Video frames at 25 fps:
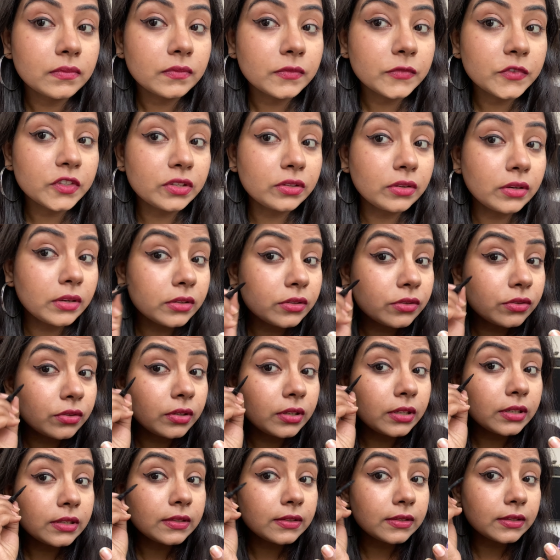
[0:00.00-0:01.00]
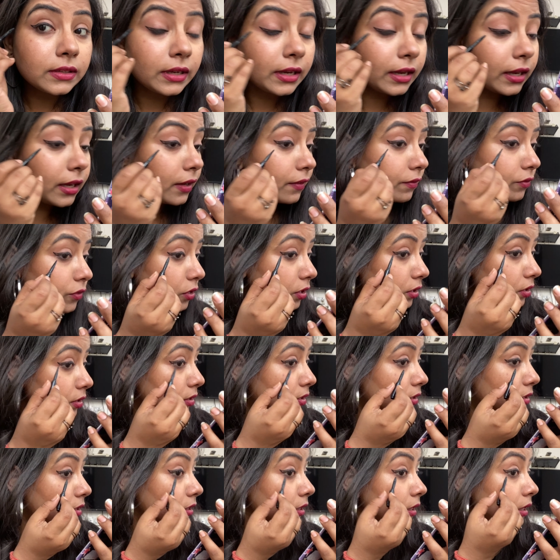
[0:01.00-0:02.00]
So as you can see, I have
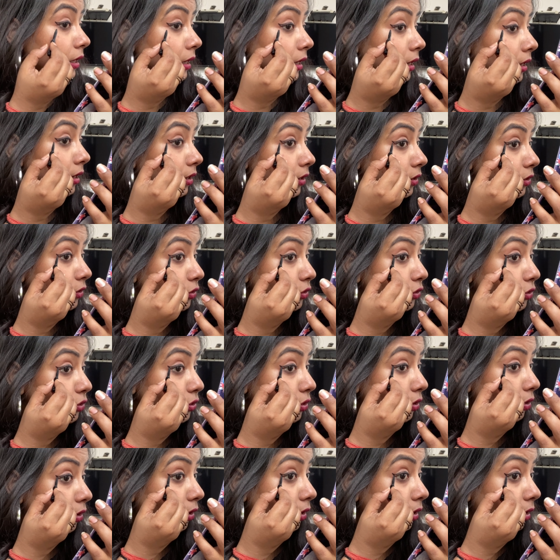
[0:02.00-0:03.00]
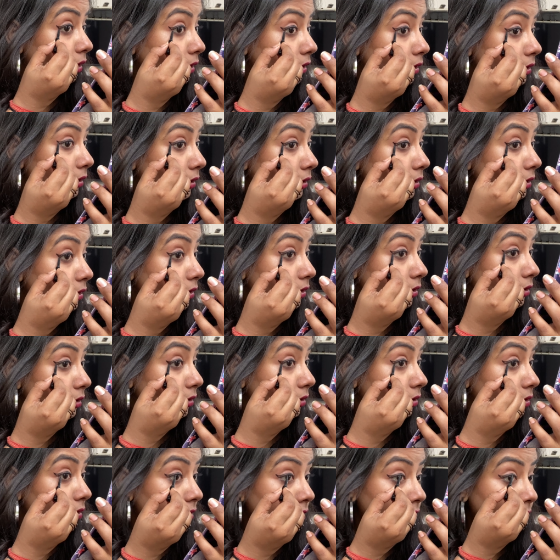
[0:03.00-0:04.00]
just drawn
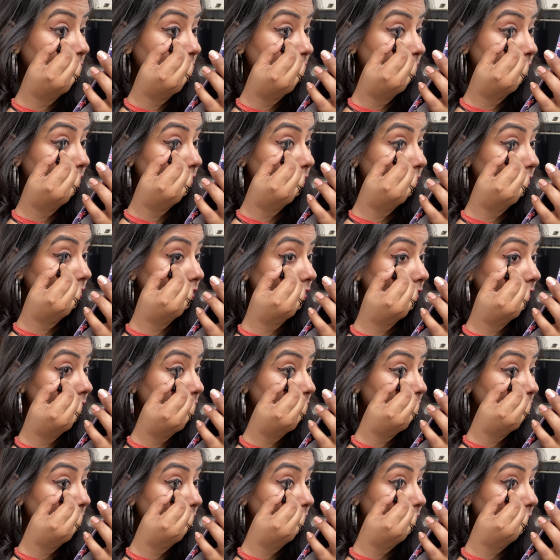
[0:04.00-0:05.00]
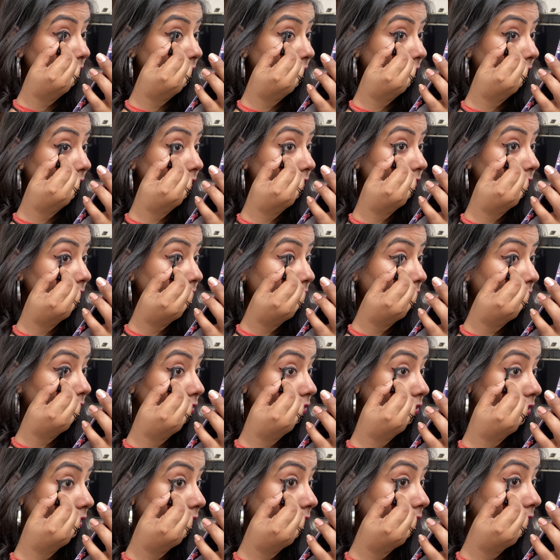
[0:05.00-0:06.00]
the liner
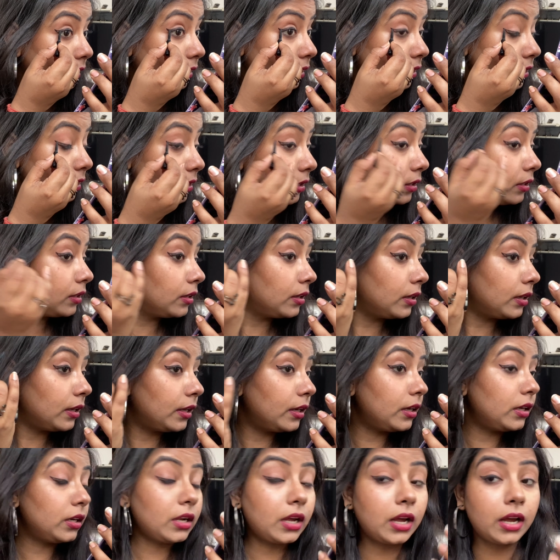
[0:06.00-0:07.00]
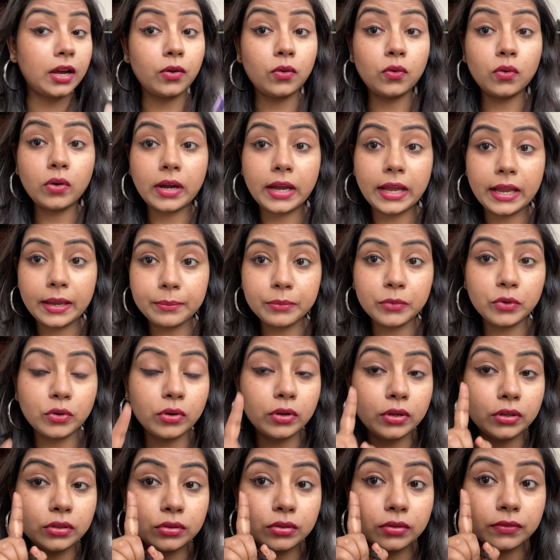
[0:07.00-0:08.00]
outlining, and now I am
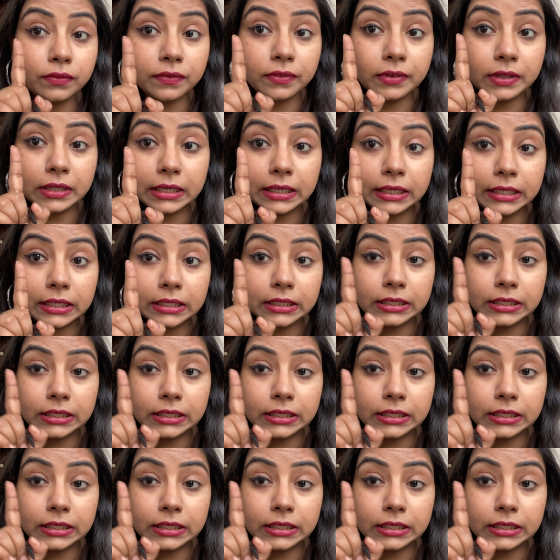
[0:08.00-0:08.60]
going to fill it,